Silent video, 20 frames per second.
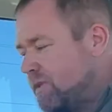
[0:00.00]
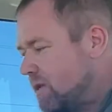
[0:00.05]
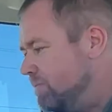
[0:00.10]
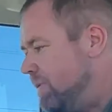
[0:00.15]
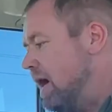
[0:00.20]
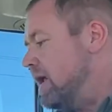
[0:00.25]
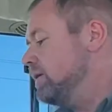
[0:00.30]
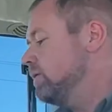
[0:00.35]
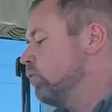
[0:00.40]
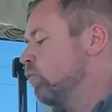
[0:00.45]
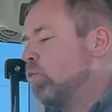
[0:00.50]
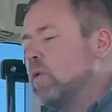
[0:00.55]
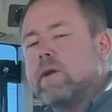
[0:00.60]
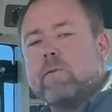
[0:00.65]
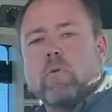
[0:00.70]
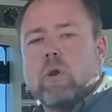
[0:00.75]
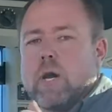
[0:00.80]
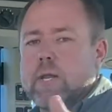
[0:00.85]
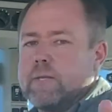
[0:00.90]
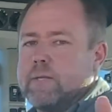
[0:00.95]
But we
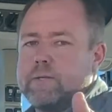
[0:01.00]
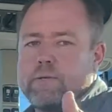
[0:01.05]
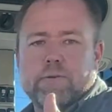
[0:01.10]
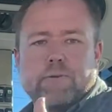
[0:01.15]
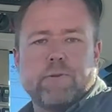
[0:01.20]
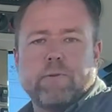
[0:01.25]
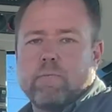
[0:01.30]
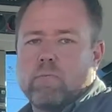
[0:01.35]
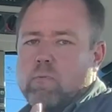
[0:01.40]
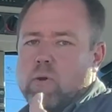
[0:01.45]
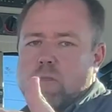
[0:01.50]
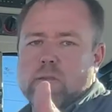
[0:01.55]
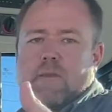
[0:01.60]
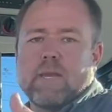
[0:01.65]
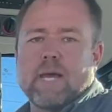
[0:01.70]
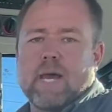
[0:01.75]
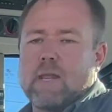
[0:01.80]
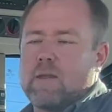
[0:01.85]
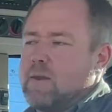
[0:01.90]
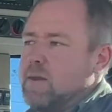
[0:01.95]
want whether you
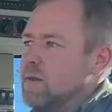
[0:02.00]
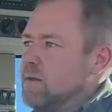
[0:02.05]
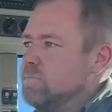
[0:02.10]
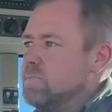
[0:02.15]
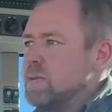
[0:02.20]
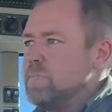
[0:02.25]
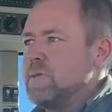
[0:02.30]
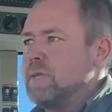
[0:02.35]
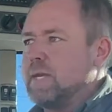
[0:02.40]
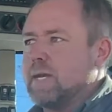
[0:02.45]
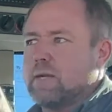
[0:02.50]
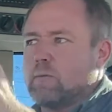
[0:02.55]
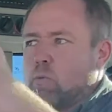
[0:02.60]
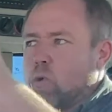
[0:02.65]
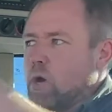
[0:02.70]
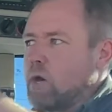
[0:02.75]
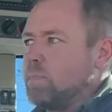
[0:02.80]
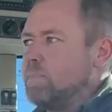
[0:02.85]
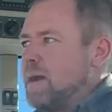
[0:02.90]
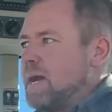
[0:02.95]
got a maybe you got a
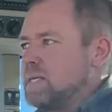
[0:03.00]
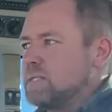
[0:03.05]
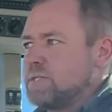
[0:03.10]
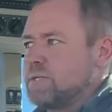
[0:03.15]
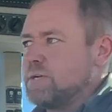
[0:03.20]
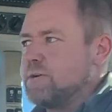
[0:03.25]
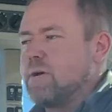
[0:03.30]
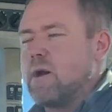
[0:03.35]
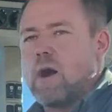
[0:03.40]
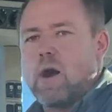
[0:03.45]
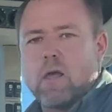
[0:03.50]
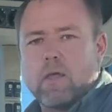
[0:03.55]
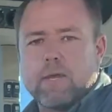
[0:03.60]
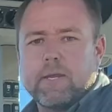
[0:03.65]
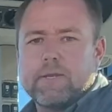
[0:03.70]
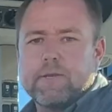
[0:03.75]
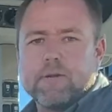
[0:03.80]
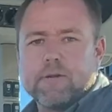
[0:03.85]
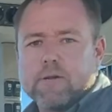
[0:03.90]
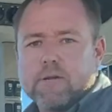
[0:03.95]
Workmaster New
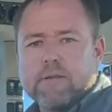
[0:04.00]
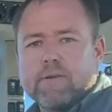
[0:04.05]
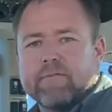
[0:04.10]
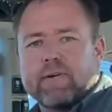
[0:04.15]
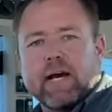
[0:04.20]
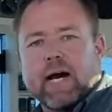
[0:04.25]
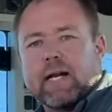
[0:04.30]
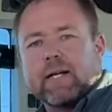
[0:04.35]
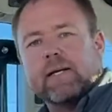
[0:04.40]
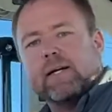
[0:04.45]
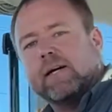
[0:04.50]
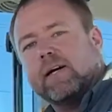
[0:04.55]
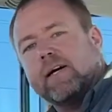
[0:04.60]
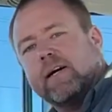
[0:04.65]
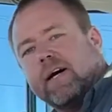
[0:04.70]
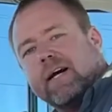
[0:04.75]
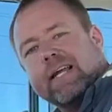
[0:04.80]
Holland or you've got a,